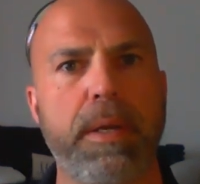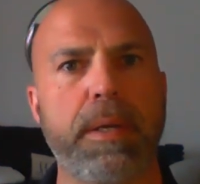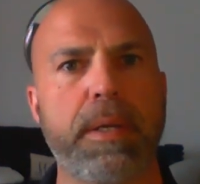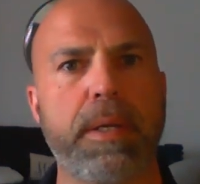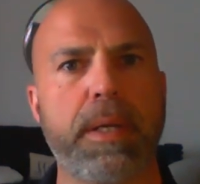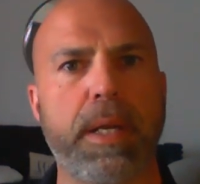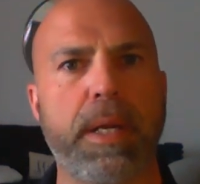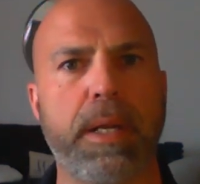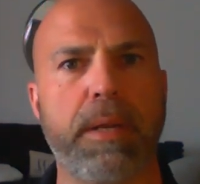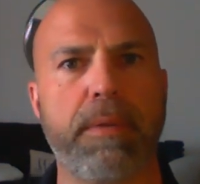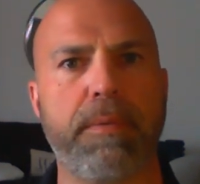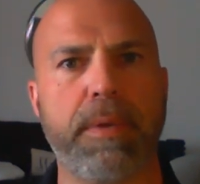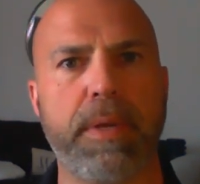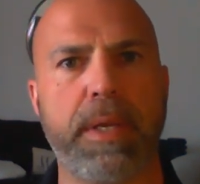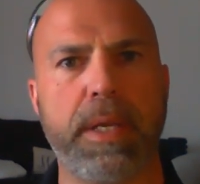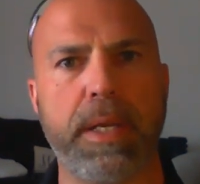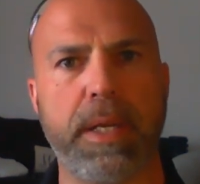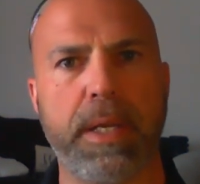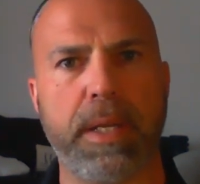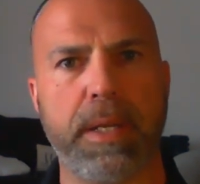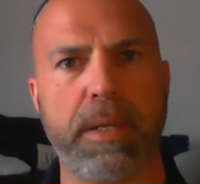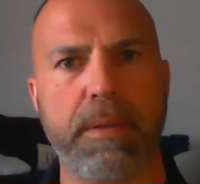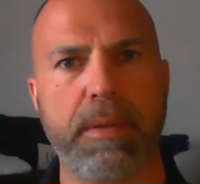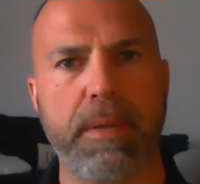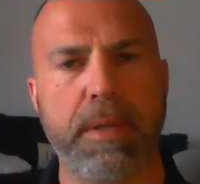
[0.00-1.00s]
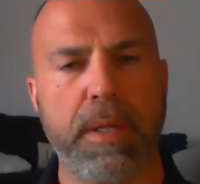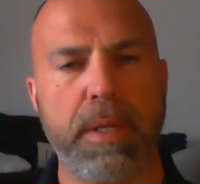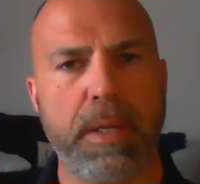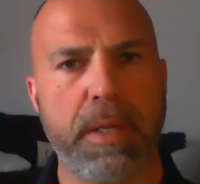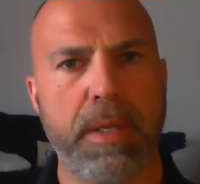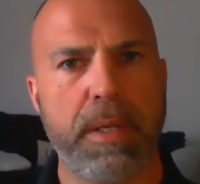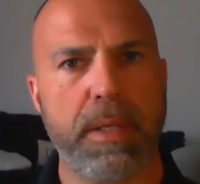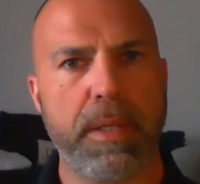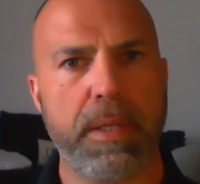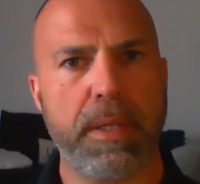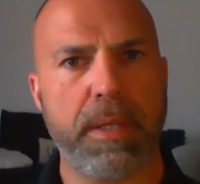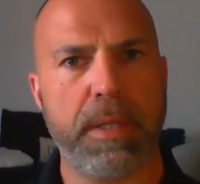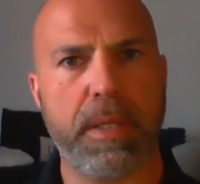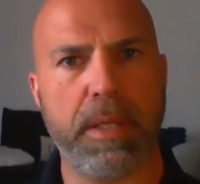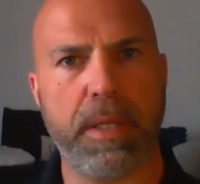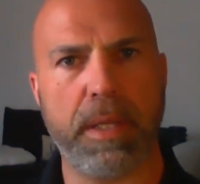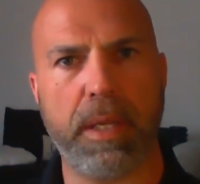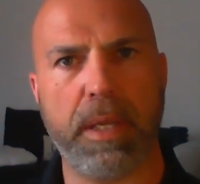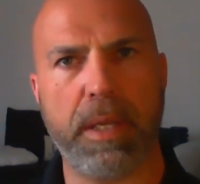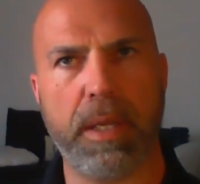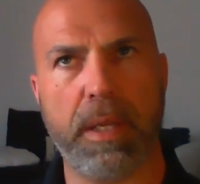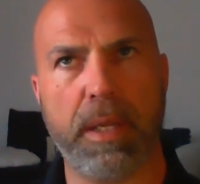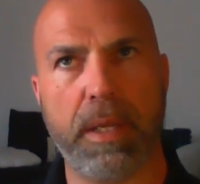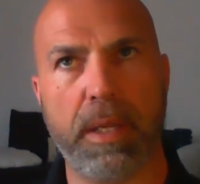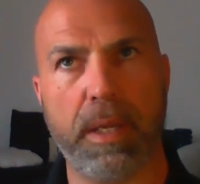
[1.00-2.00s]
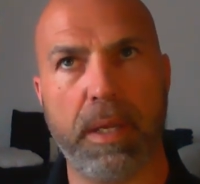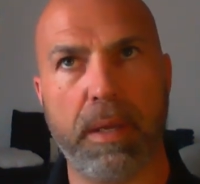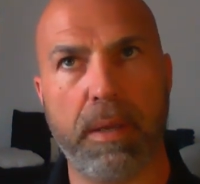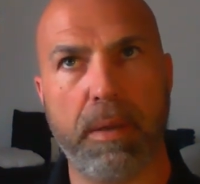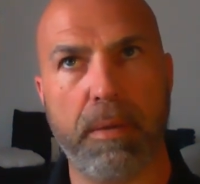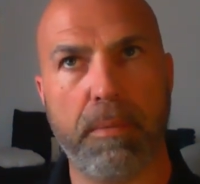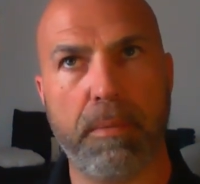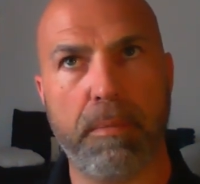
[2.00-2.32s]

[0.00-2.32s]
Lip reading: Kind of again, the